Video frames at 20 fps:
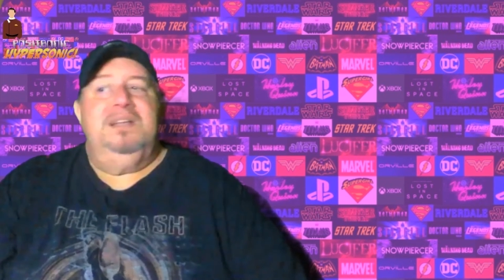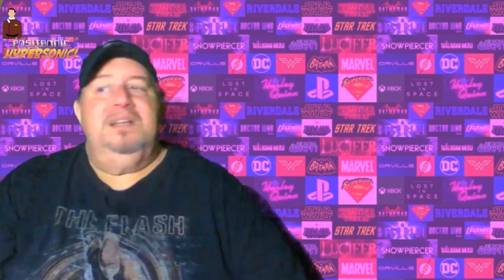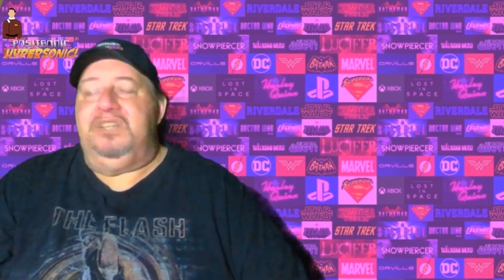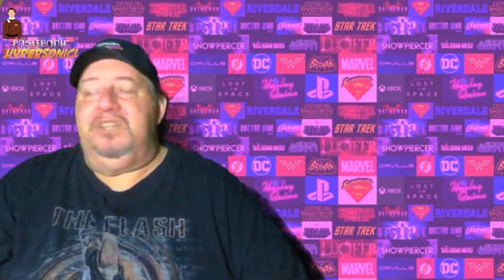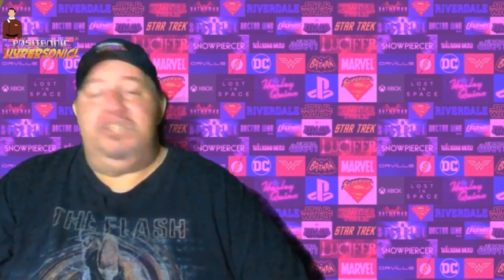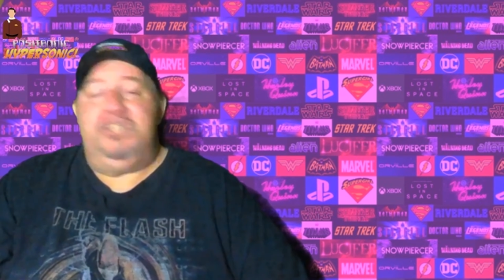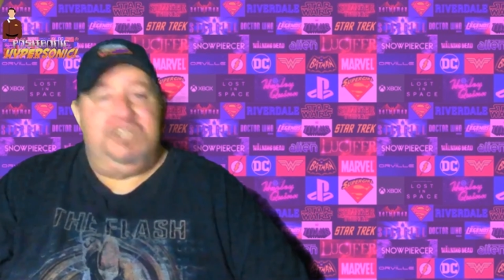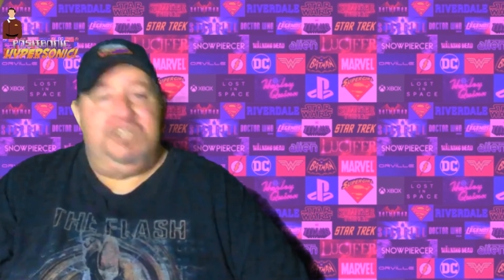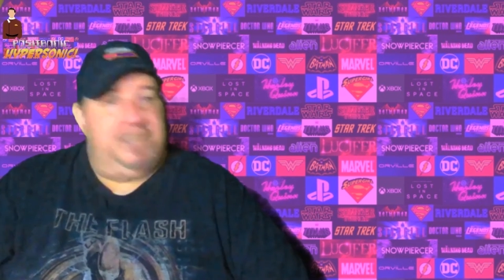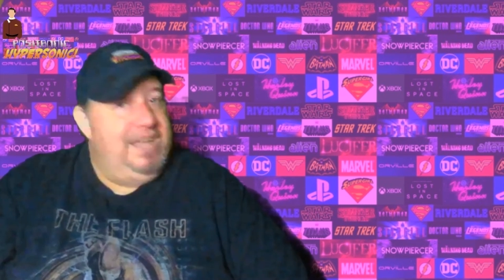
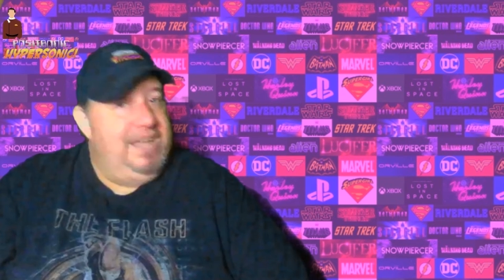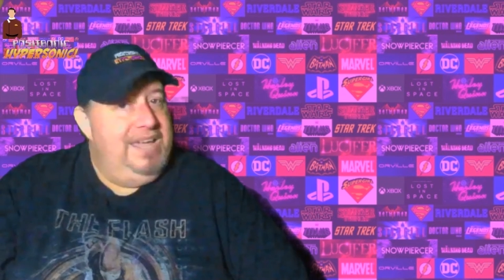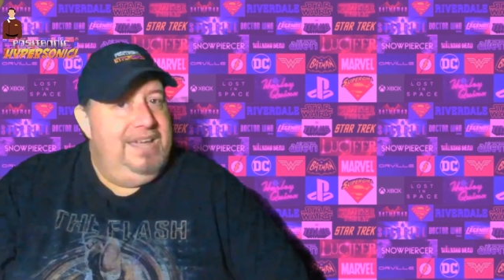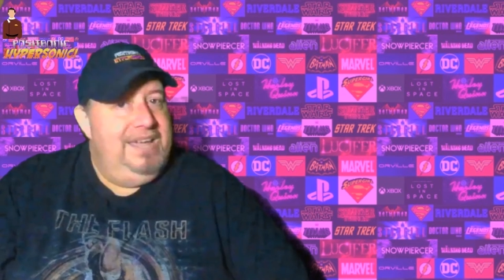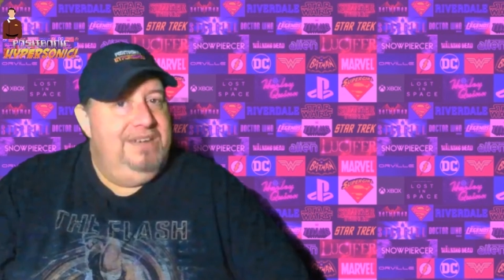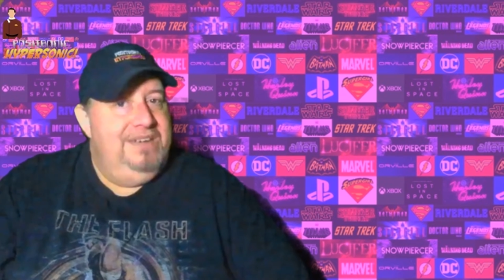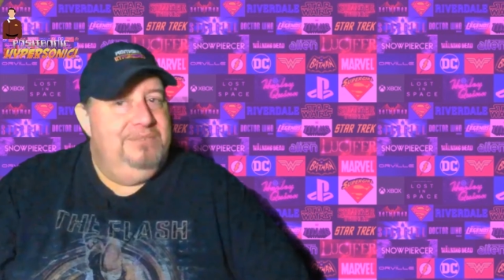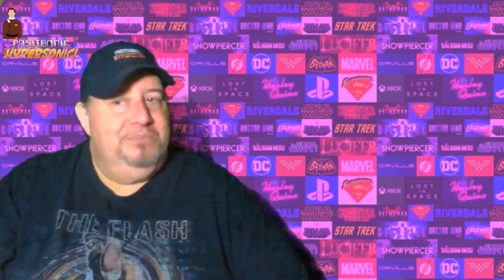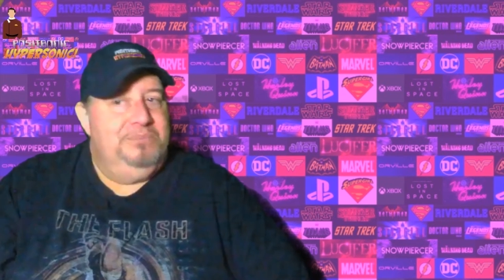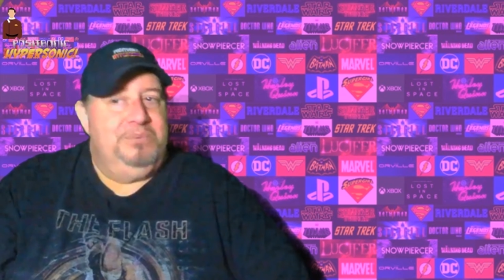
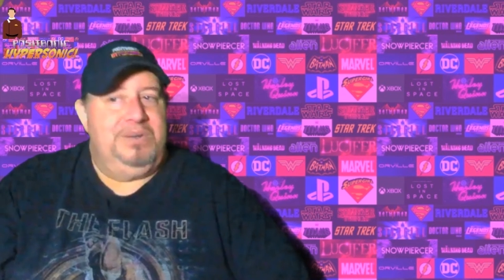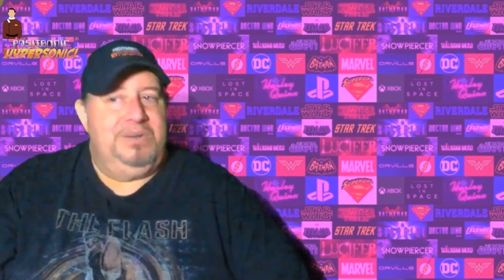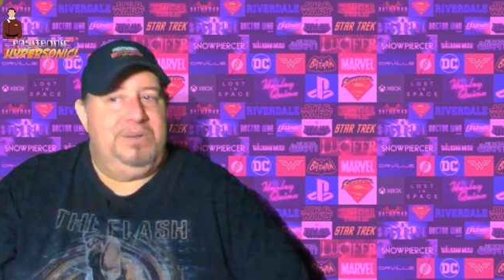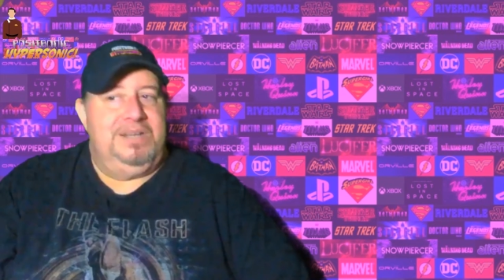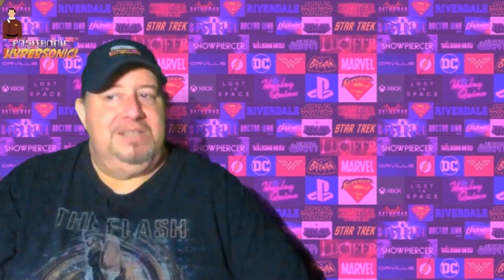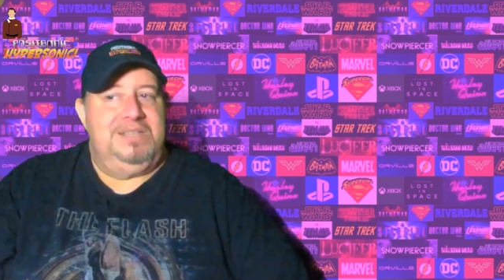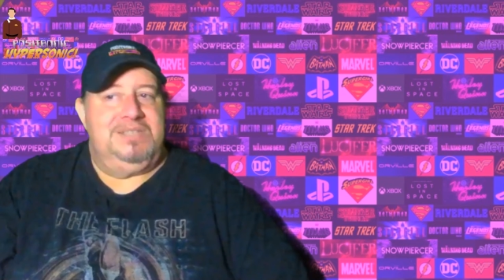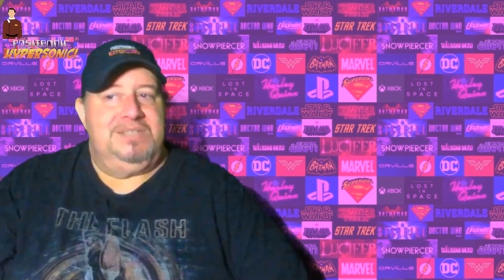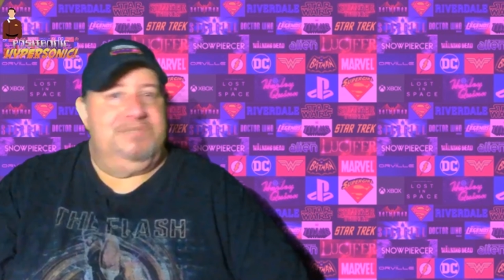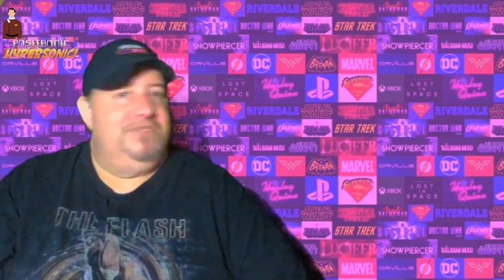Shade
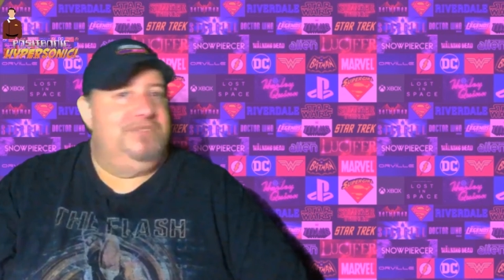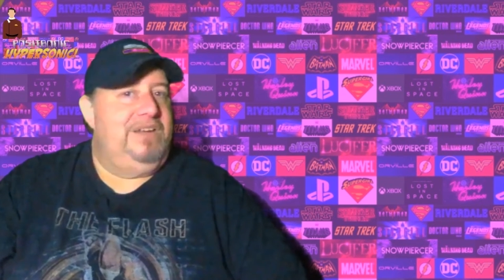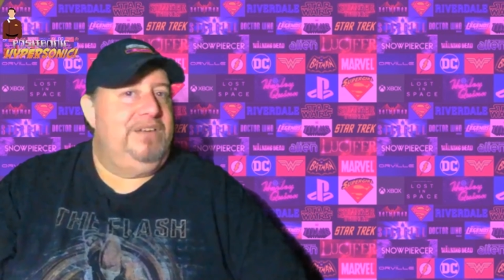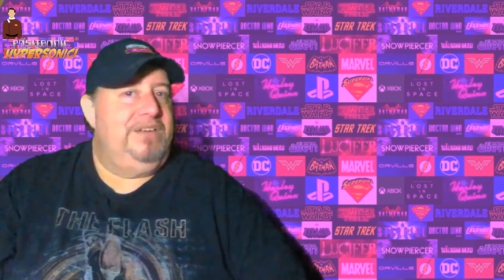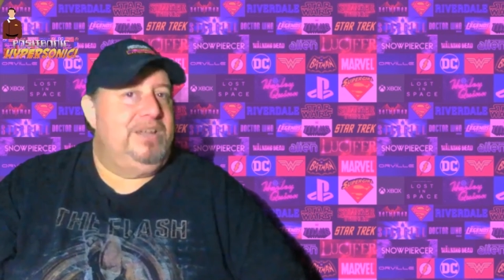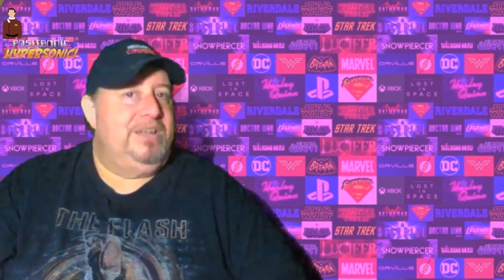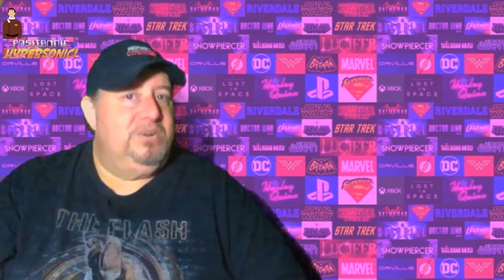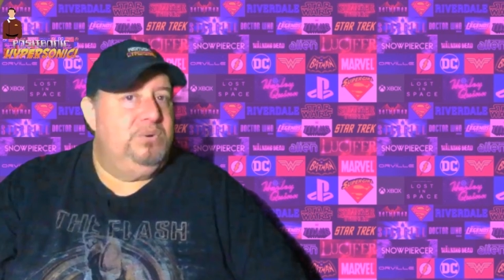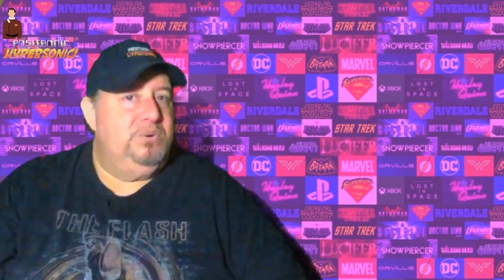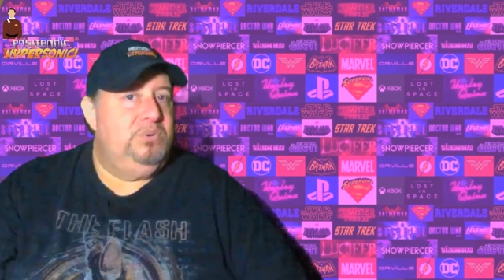was
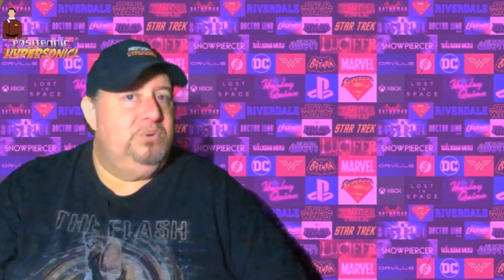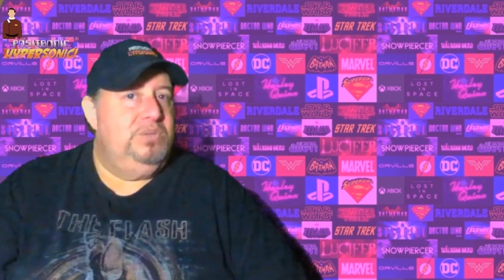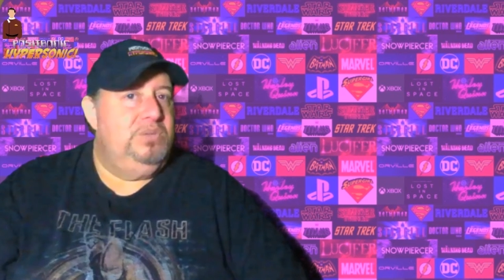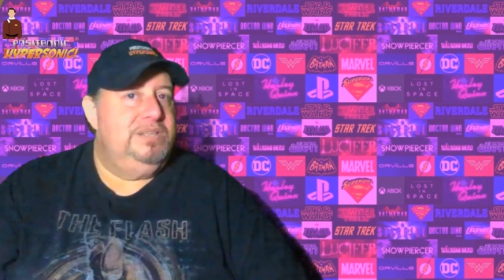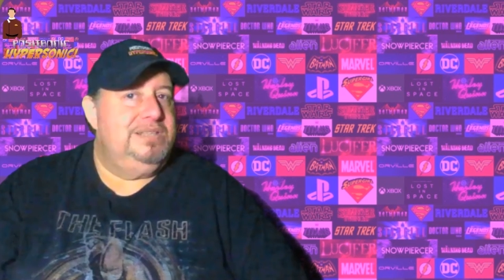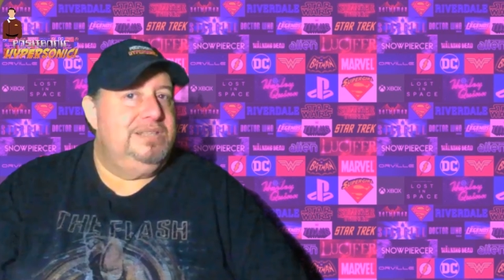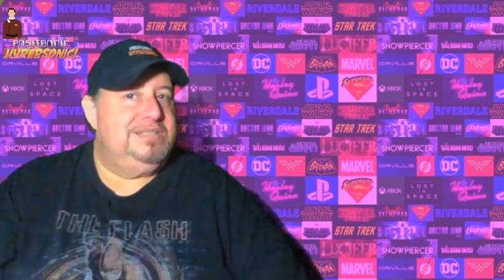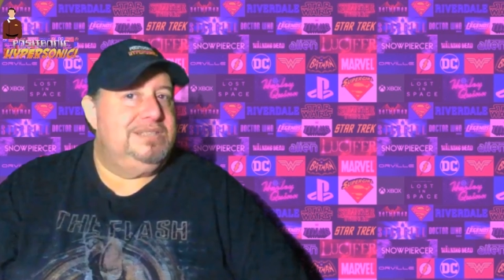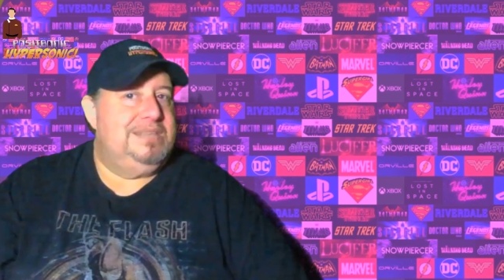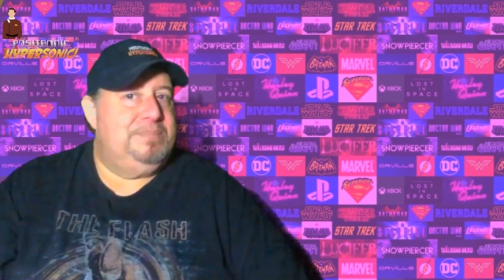very cool
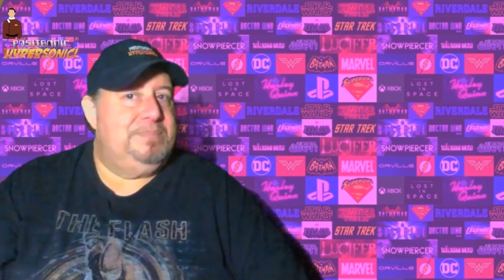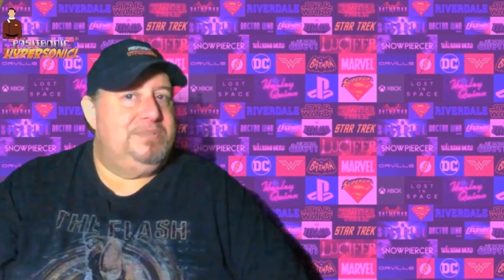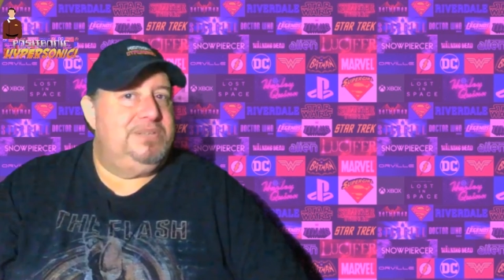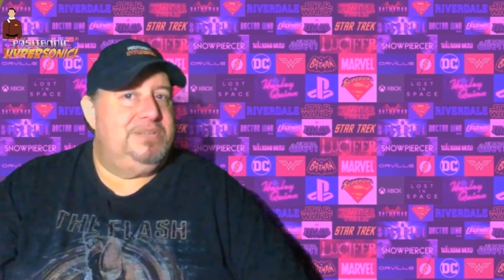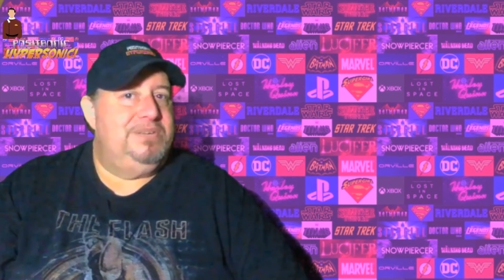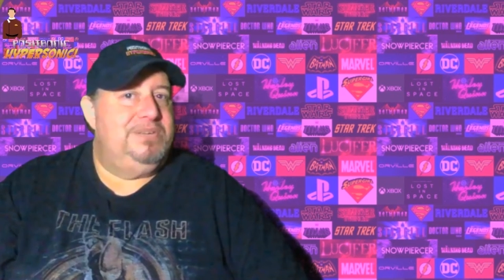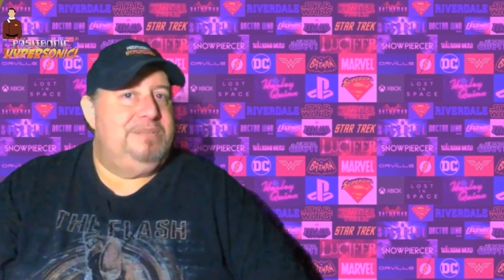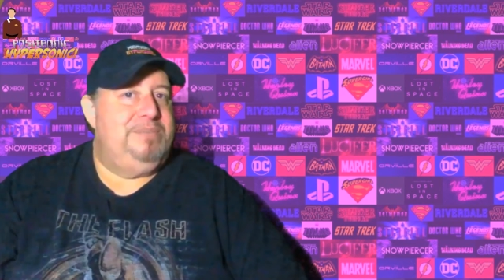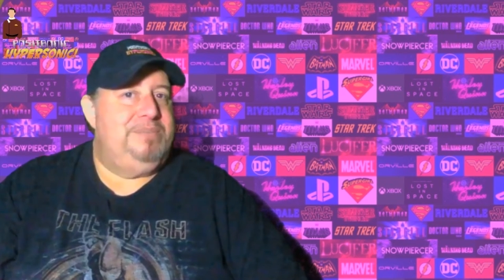in this episode.